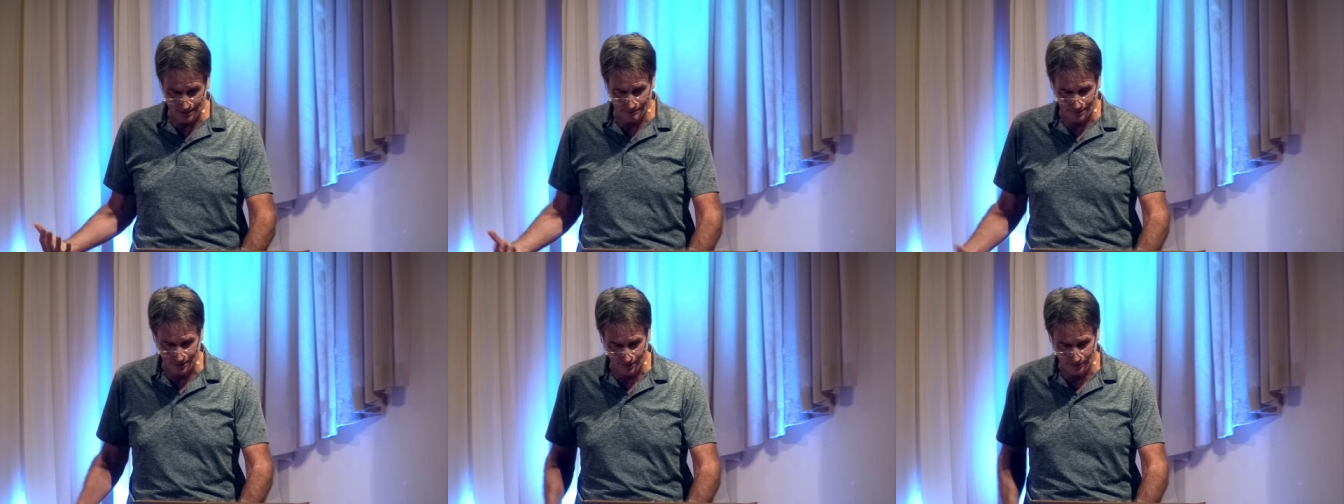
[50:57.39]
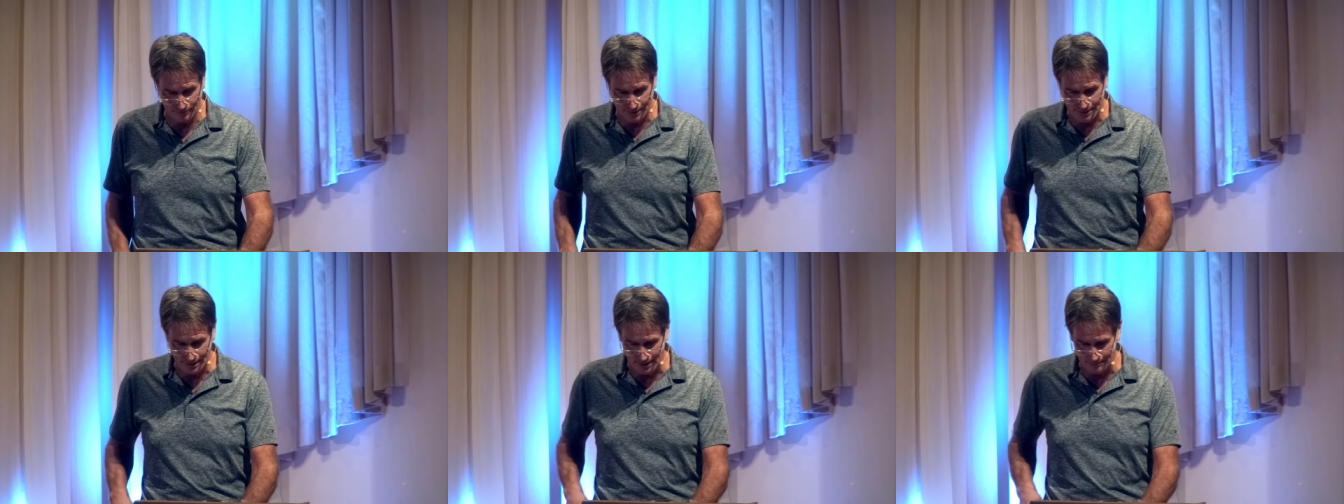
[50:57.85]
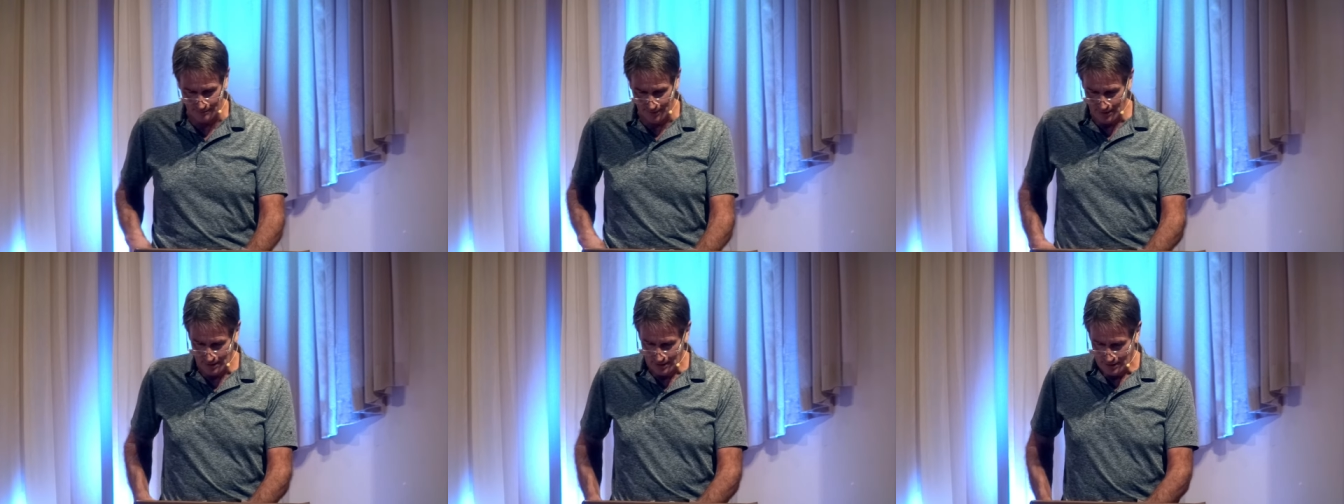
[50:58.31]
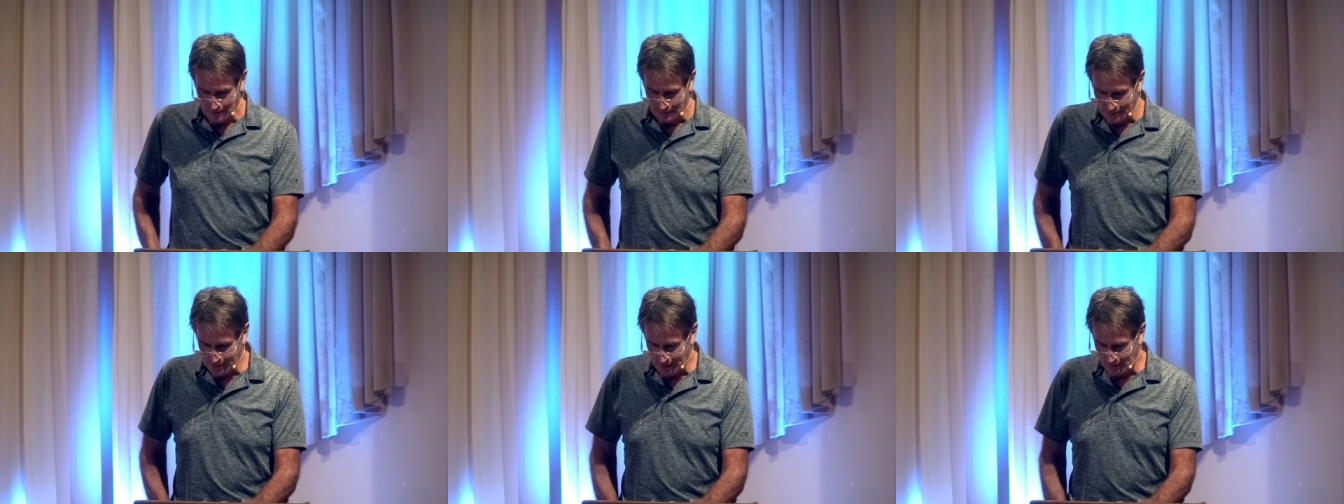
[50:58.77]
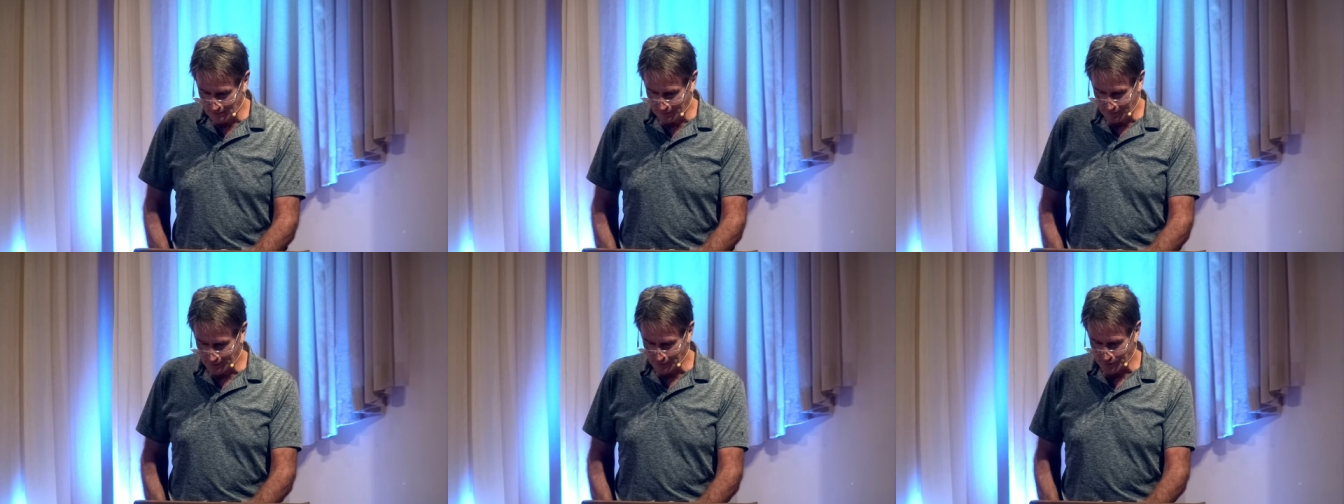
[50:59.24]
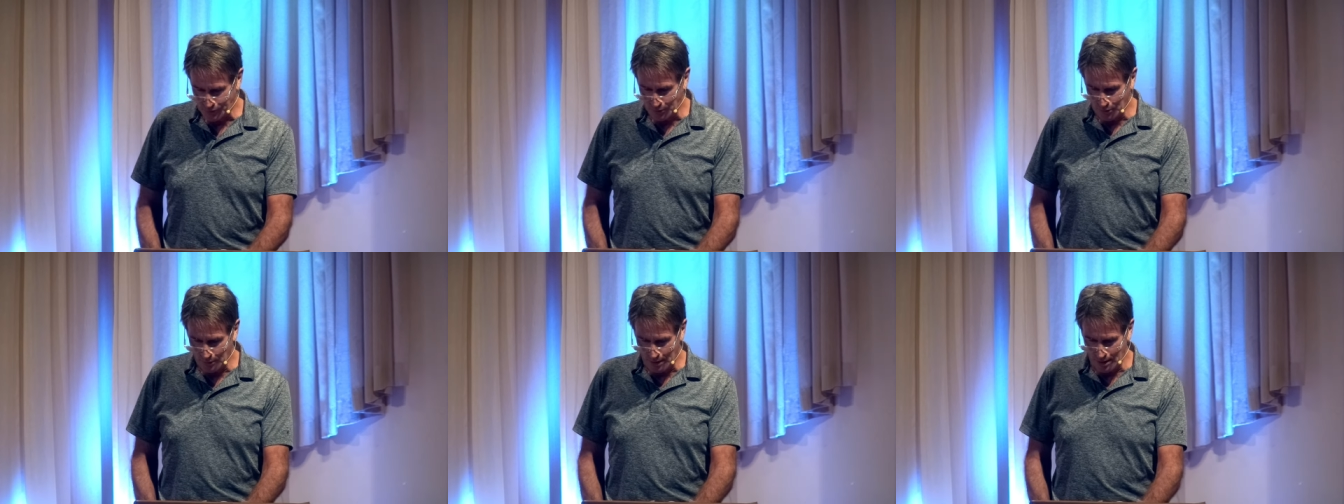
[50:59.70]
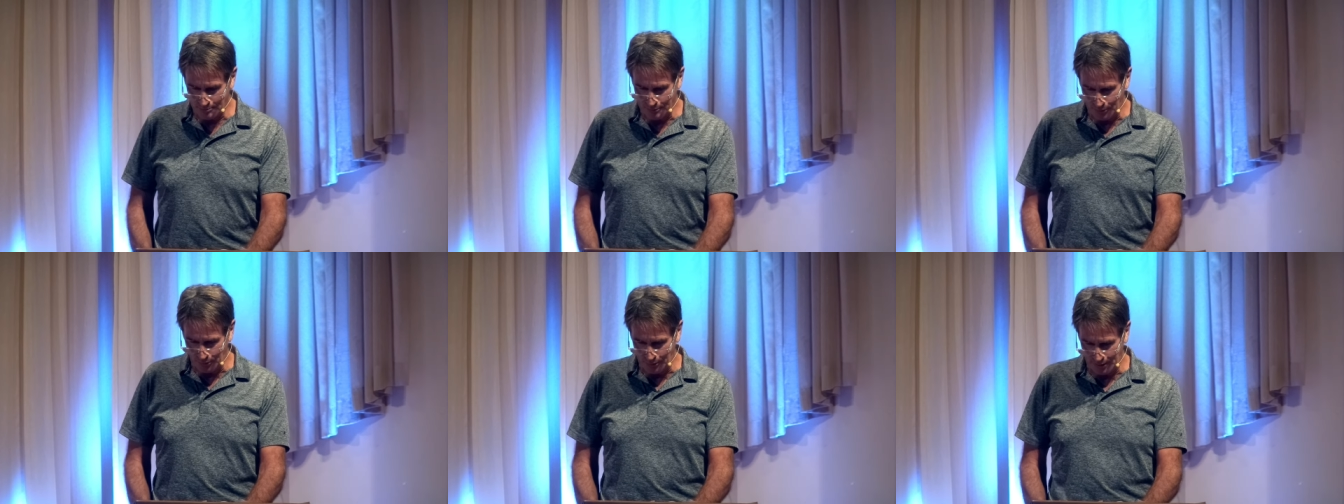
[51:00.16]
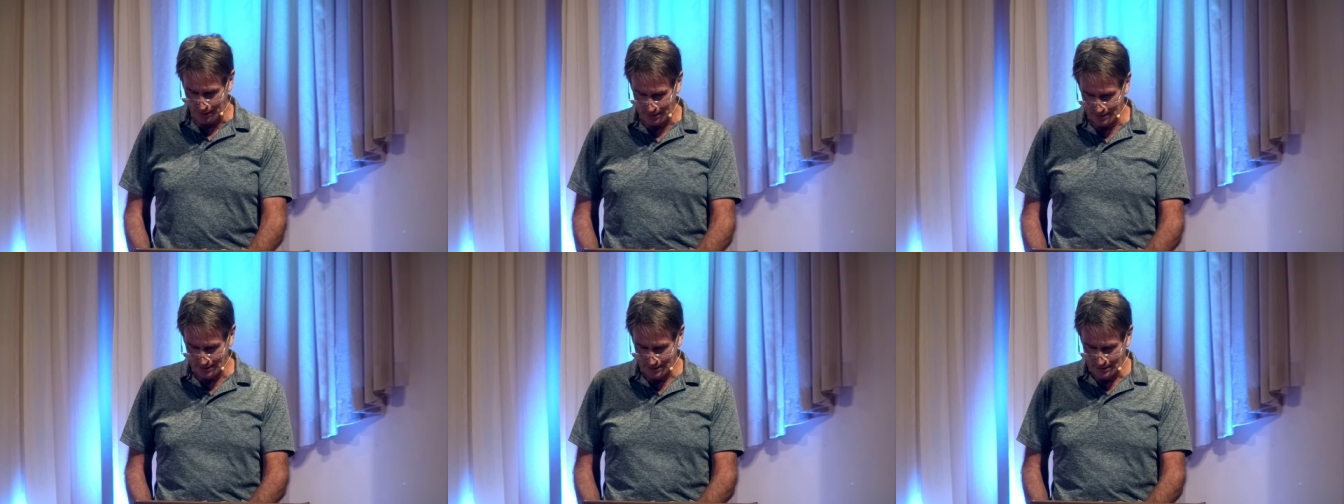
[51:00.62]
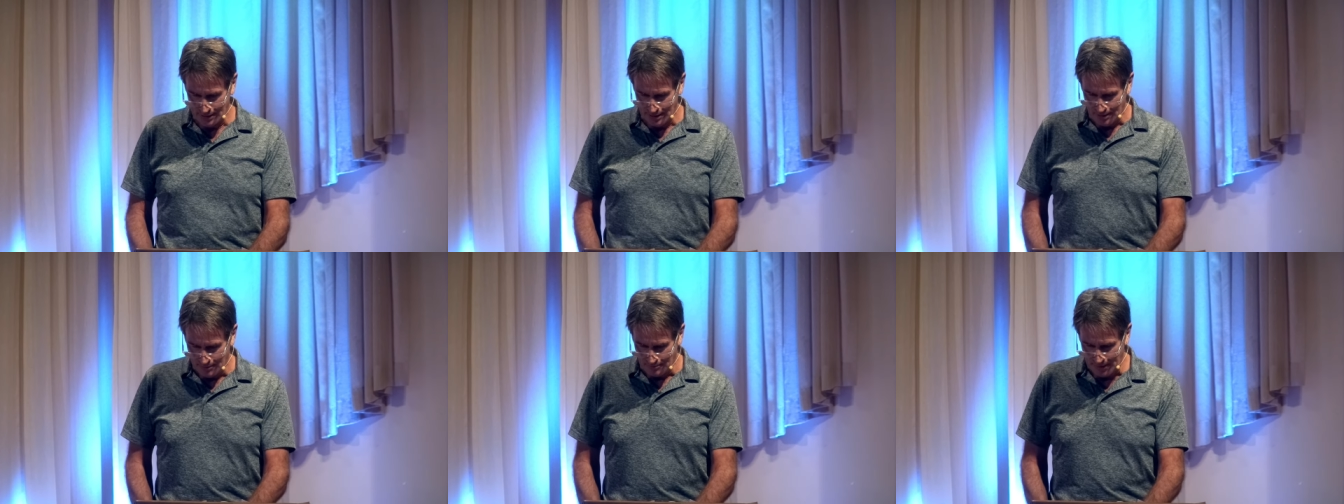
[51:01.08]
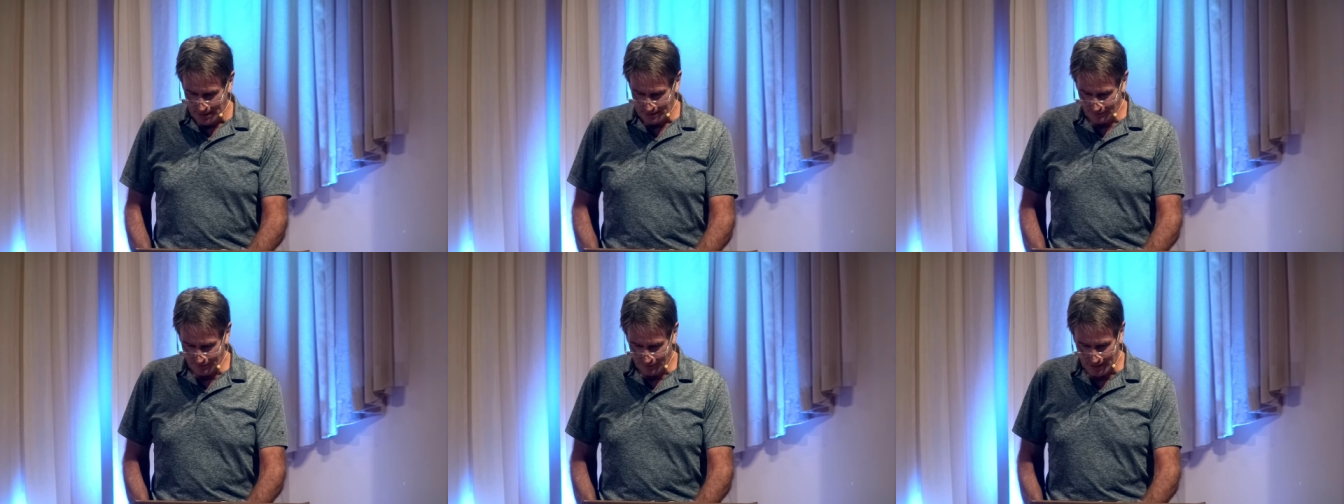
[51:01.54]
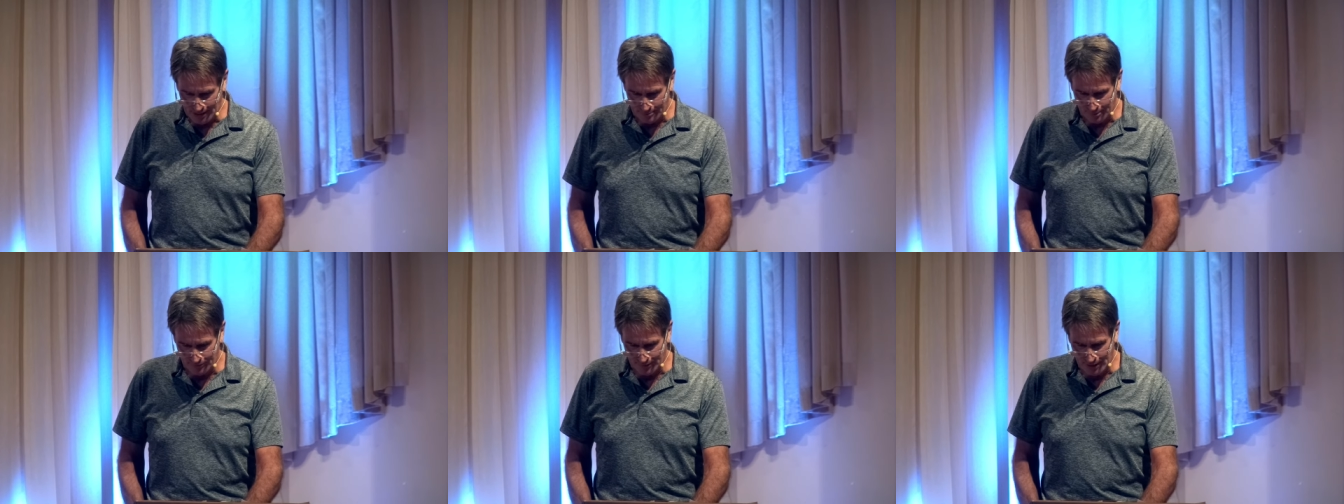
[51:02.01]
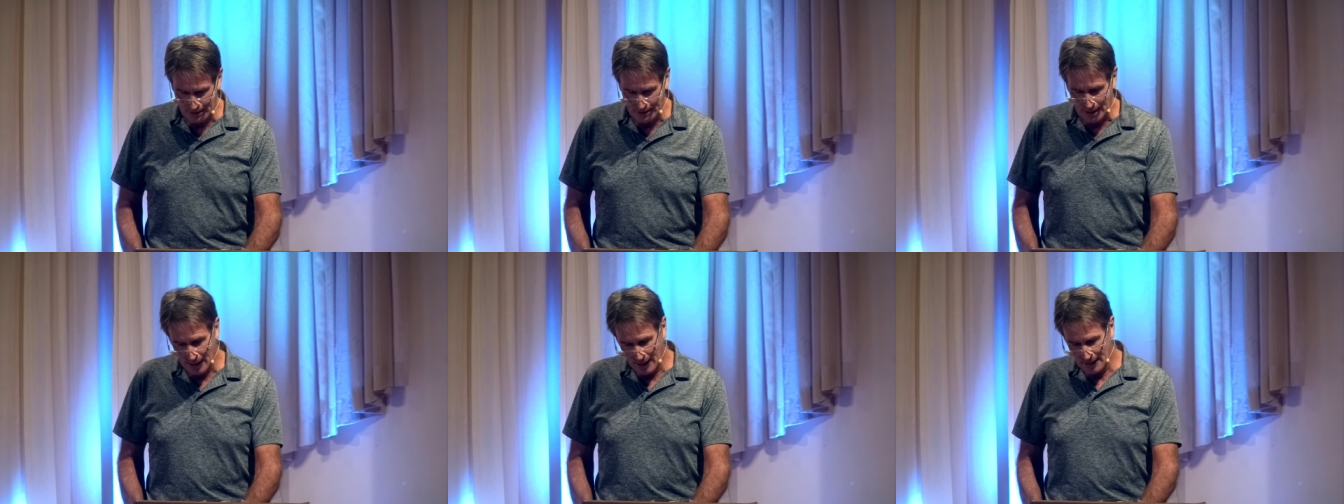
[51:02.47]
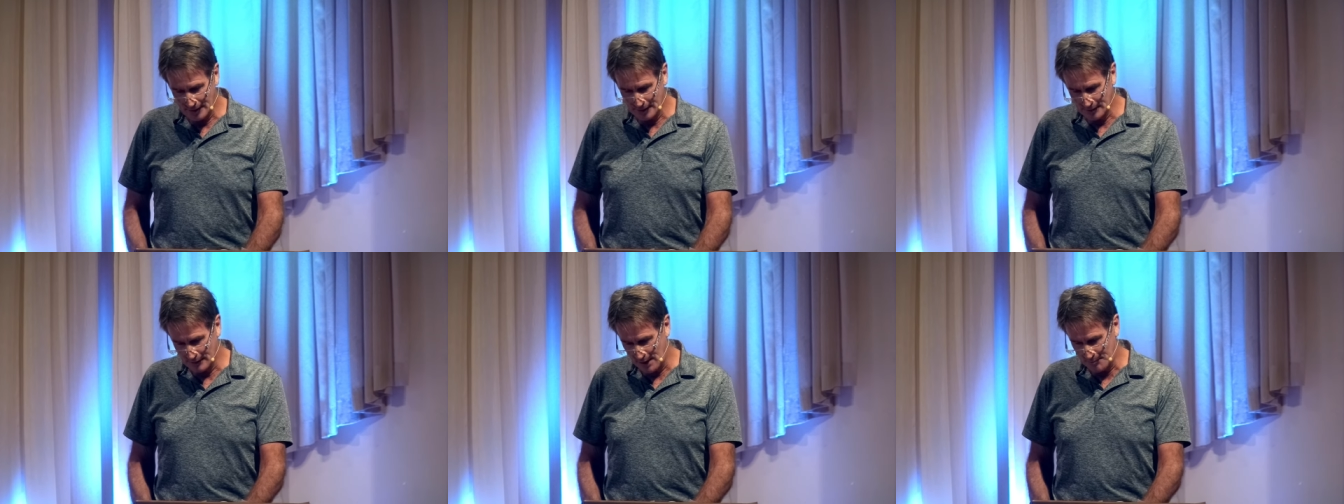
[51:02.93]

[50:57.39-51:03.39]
now in COVID time, when time feels so unmoored, might in fact provide an ideal